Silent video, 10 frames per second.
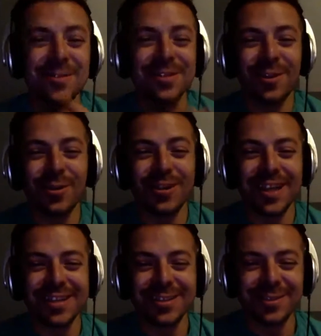was the whole
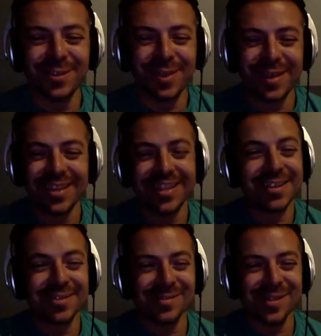Lex Luger thing that
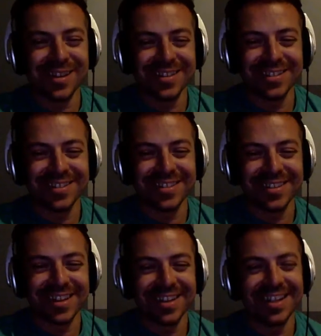didn't work in the early
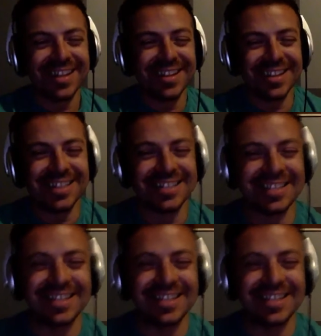90s.